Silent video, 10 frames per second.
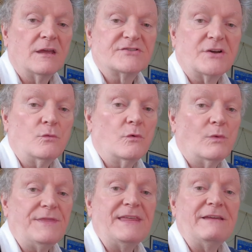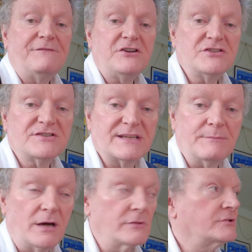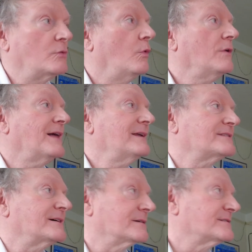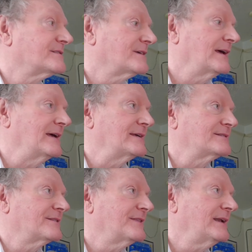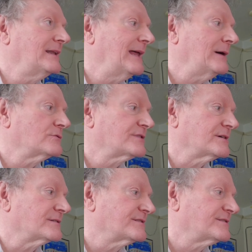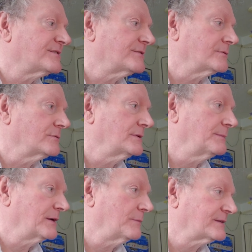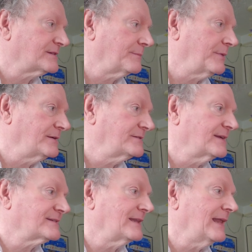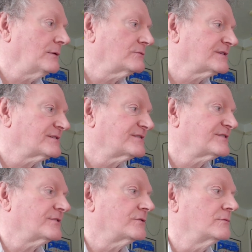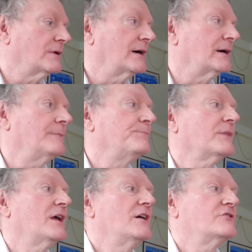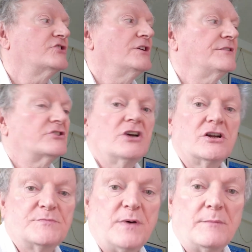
So with the efficiency mode, what that does is that allows us to, let me go back to that page, that allows us to uh, turn the charge